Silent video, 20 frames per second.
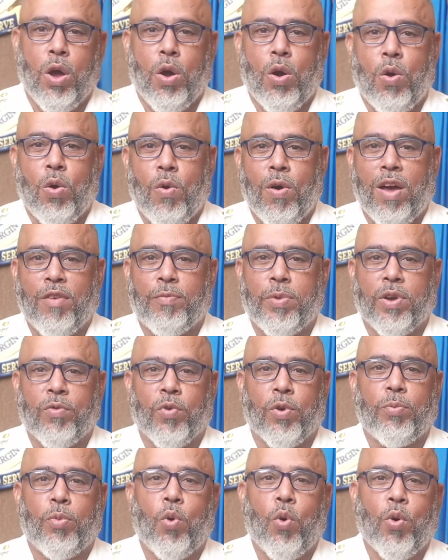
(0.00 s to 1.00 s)
who have been
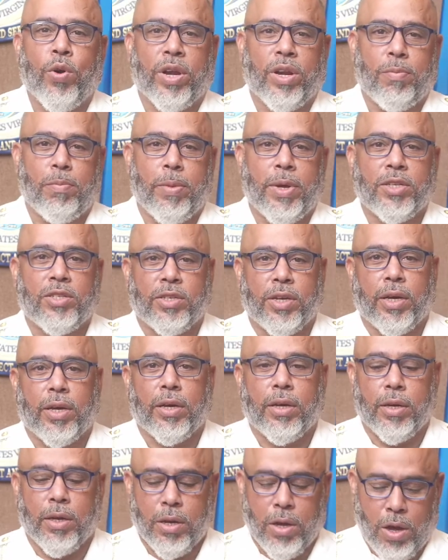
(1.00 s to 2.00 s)
reported missing.
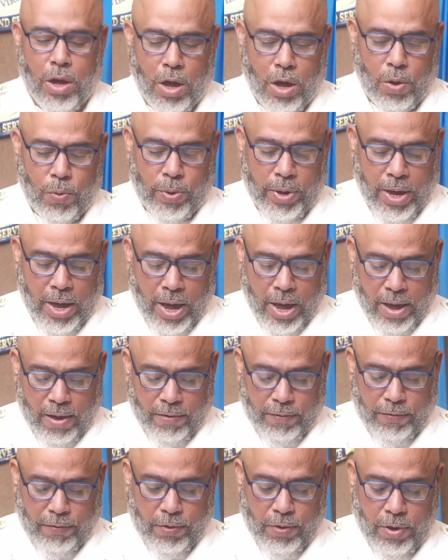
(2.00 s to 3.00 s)
We
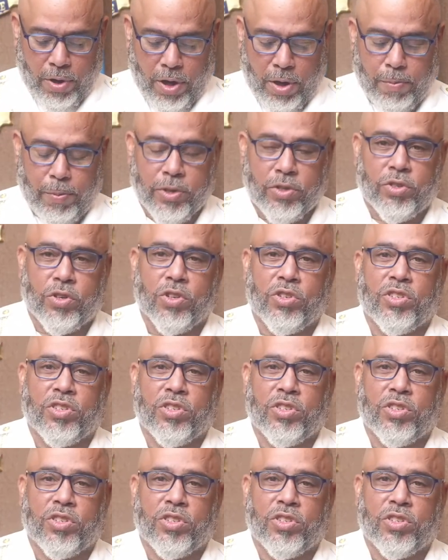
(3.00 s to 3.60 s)
have Mr.